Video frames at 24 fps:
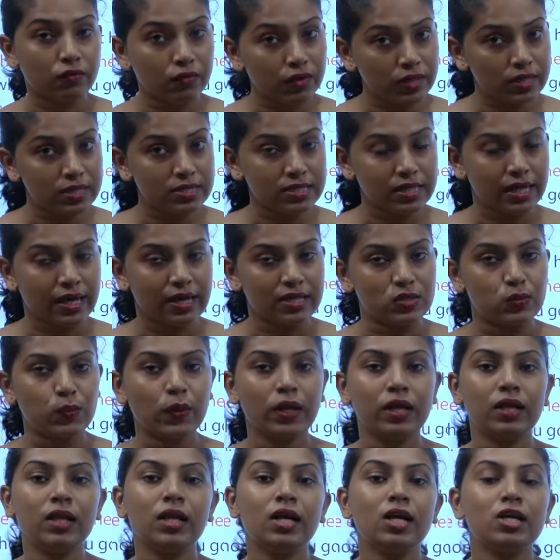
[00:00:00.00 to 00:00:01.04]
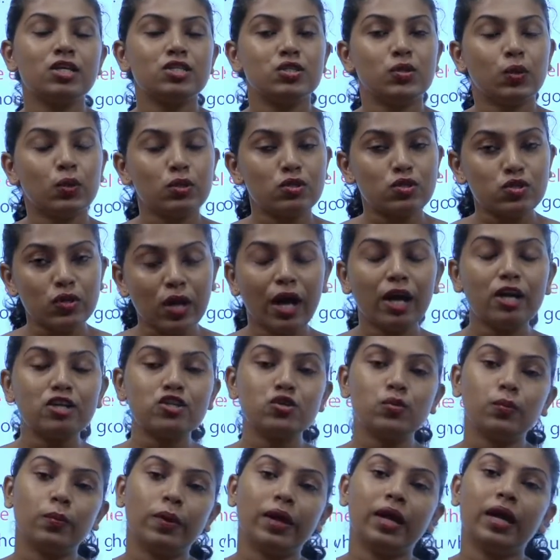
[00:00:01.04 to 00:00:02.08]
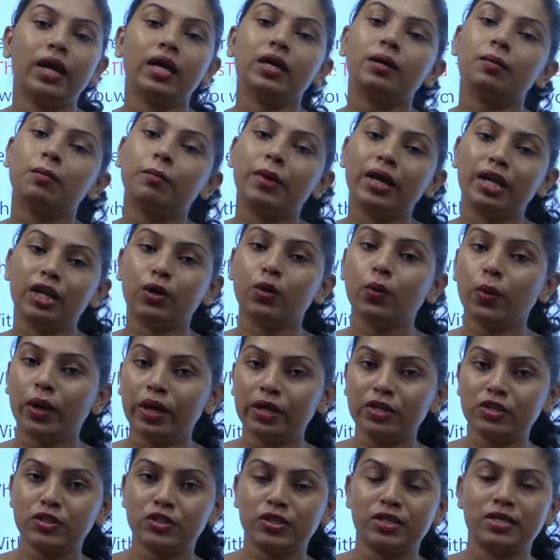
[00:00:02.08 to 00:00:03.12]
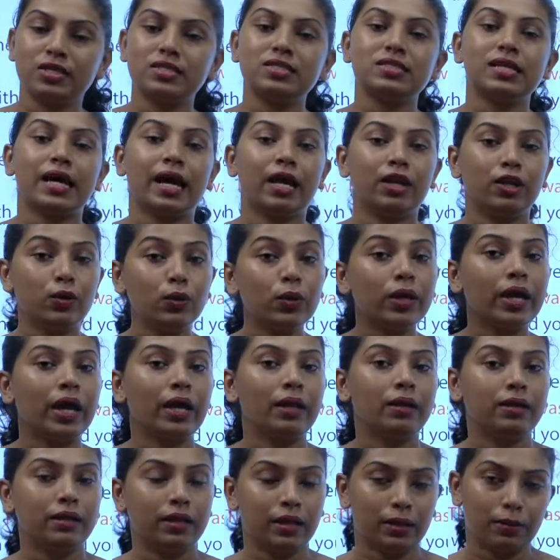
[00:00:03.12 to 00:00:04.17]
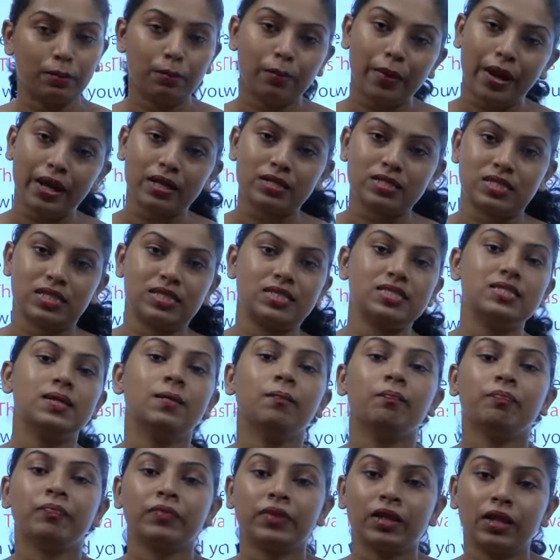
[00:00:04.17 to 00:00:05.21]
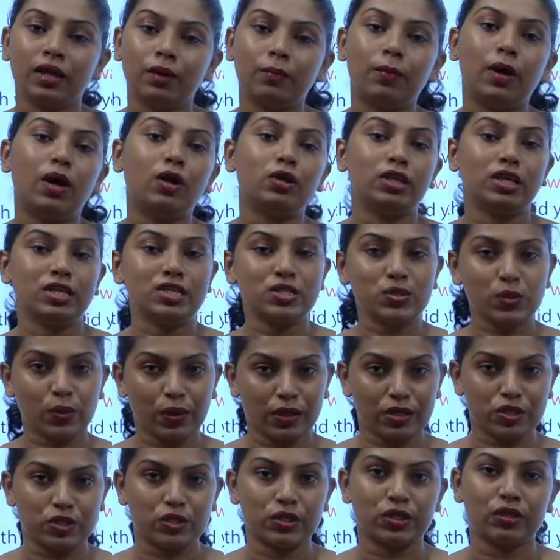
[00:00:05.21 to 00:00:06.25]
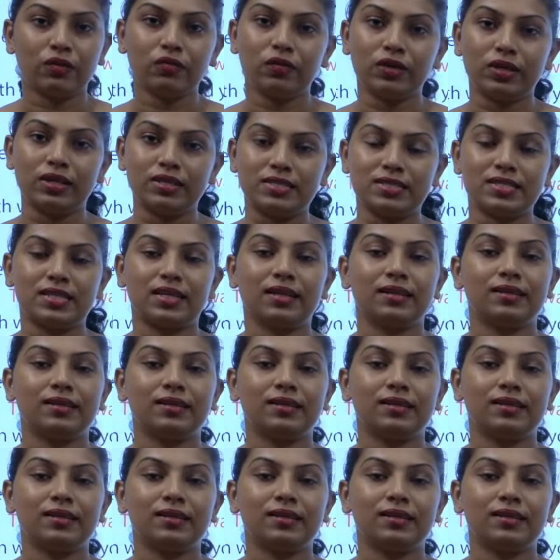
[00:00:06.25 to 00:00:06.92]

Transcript: word as well. So try to make many questions and you can then practice about these question words.